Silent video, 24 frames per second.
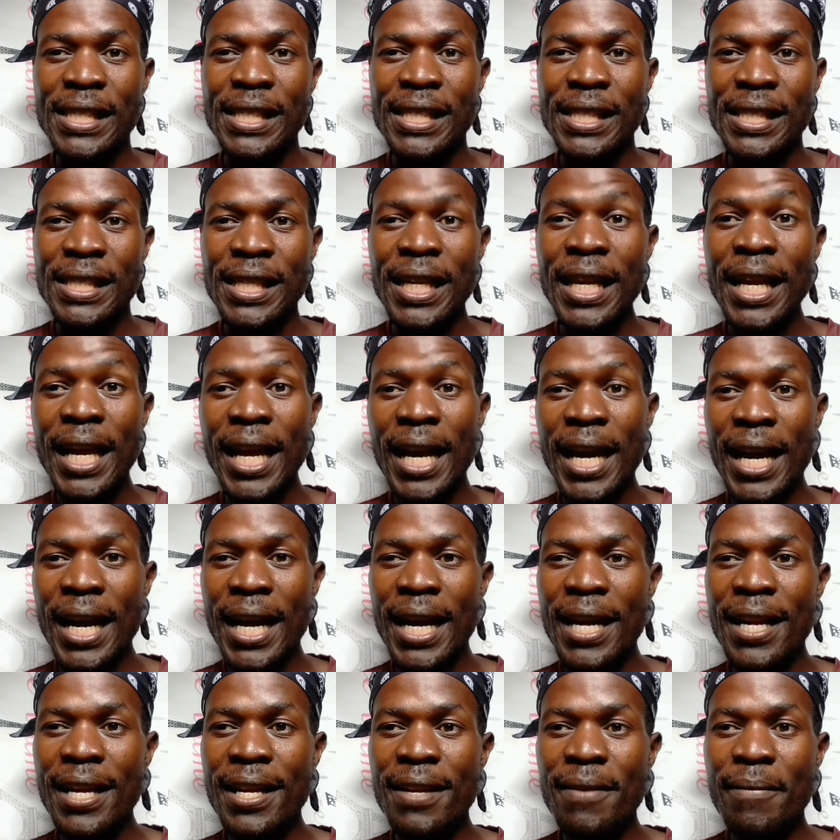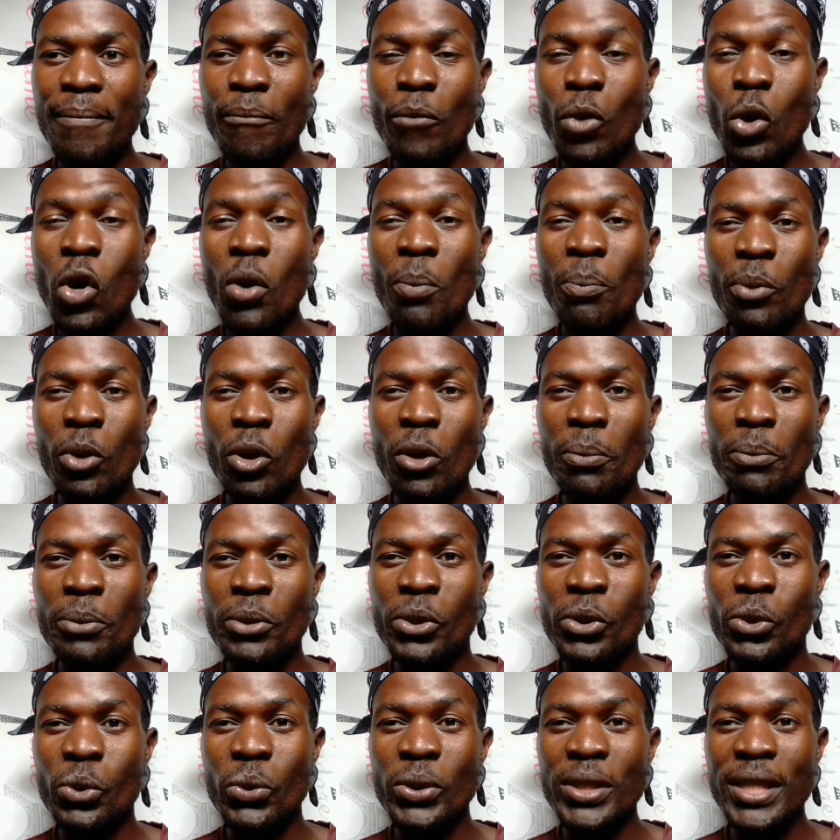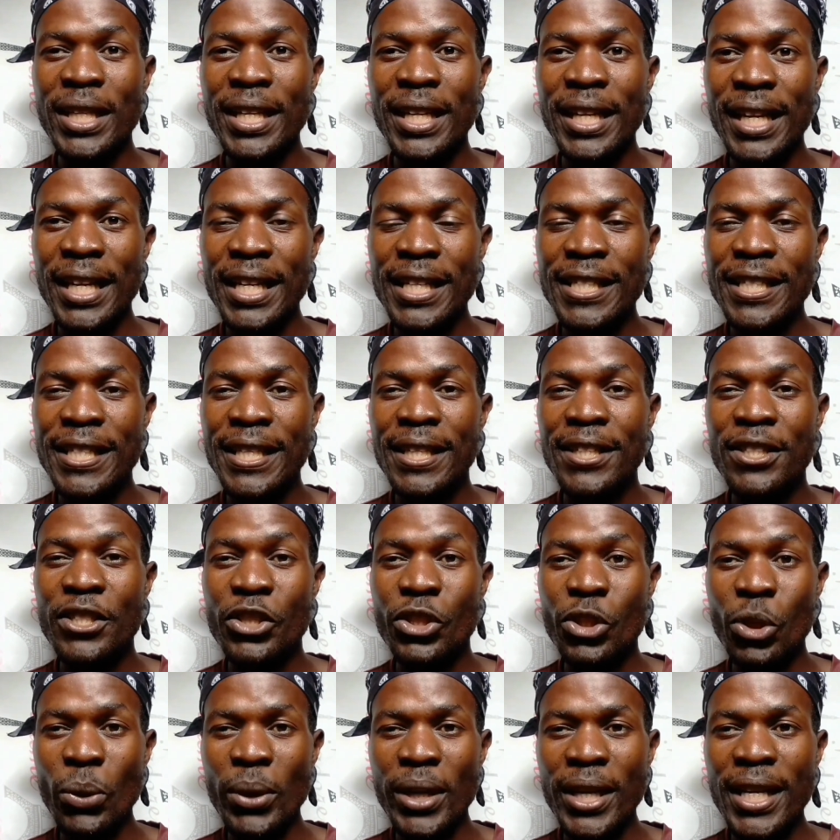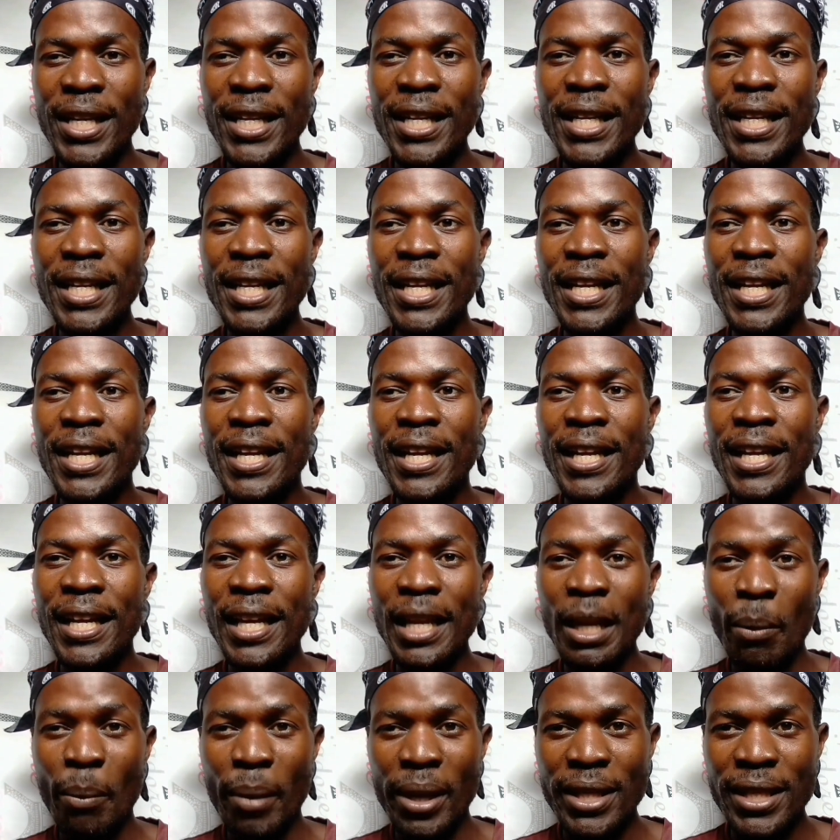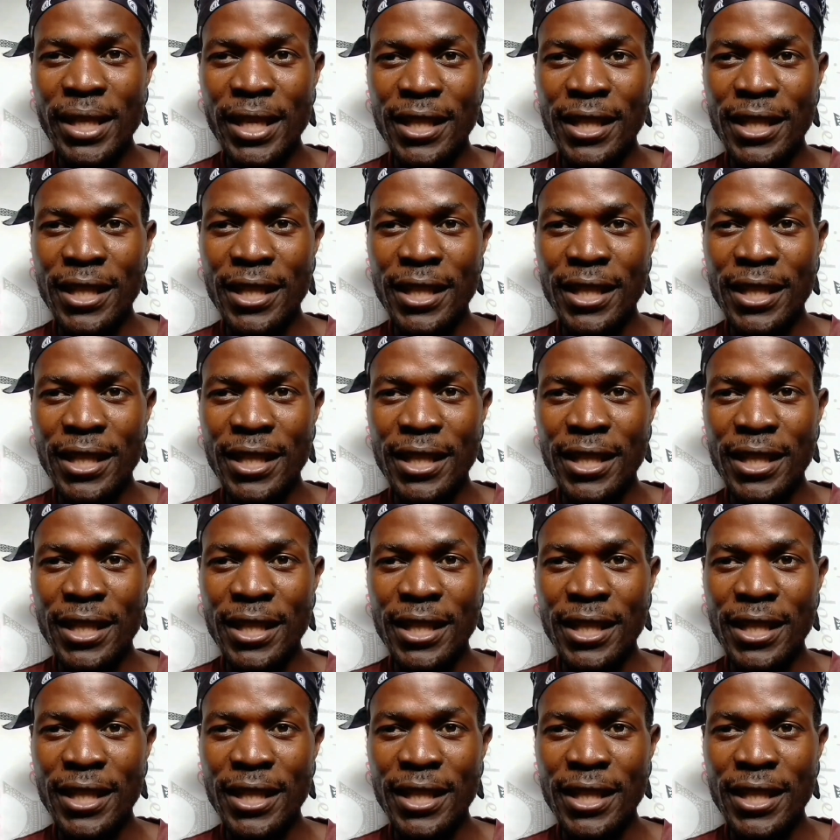AI more prompts to generate stunning images